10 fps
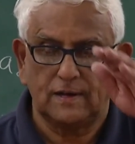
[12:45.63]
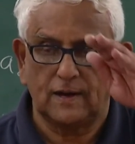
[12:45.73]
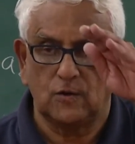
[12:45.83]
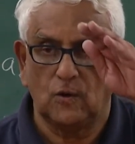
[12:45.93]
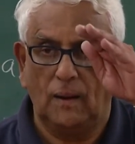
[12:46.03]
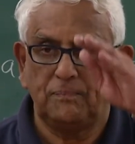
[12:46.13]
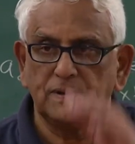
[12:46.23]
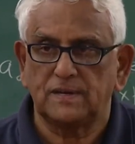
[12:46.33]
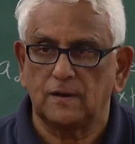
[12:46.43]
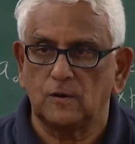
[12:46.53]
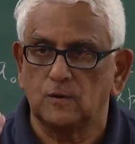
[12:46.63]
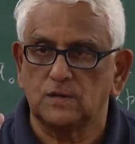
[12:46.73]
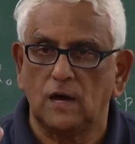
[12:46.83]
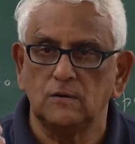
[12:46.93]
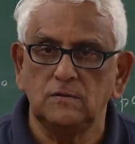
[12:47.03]
go up, it can go
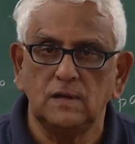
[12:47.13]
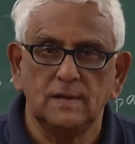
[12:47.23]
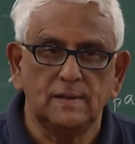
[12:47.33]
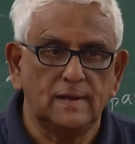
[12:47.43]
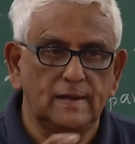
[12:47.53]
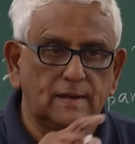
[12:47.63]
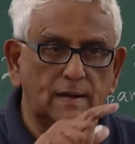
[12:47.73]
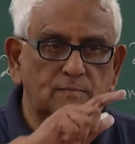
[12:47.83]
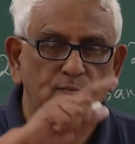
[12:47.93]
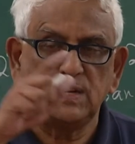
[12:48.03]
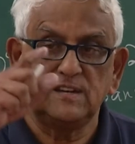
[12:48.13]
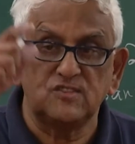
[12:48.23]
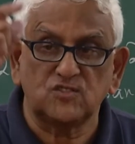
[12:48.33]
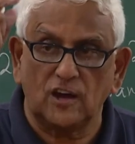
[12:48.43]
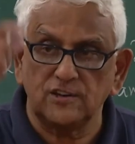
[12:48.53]
down, it can be
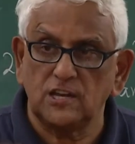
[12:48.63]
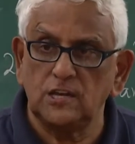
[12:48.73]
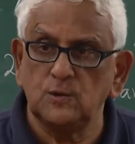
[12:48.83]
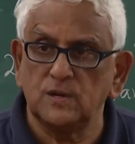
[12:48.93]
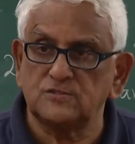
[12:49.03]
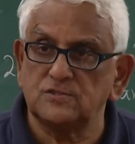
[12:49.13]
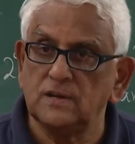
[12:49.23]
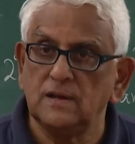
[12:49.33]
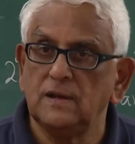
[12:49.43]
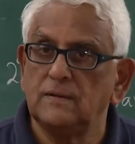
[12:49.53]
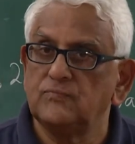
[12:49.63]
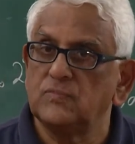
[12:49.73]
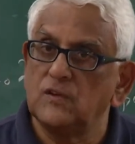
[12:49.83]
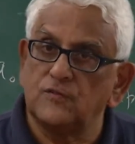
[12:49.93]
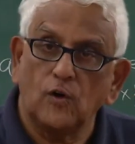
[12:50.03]
discontinuous.
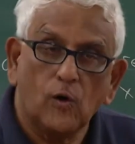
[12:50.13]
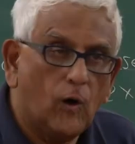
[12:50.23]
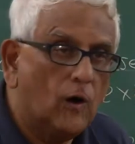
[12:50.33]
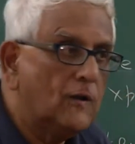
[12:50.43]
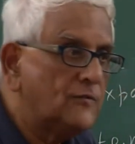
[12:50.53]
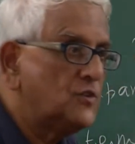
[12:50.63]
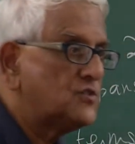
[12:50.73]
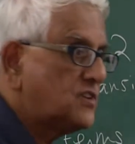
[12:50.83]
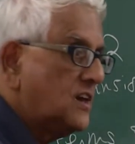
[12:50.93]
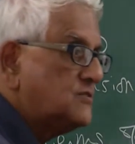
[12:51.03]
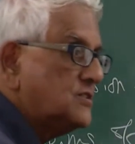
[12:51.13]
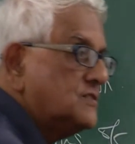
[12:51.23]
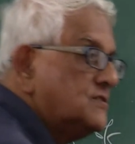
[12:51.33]
For all of those cases,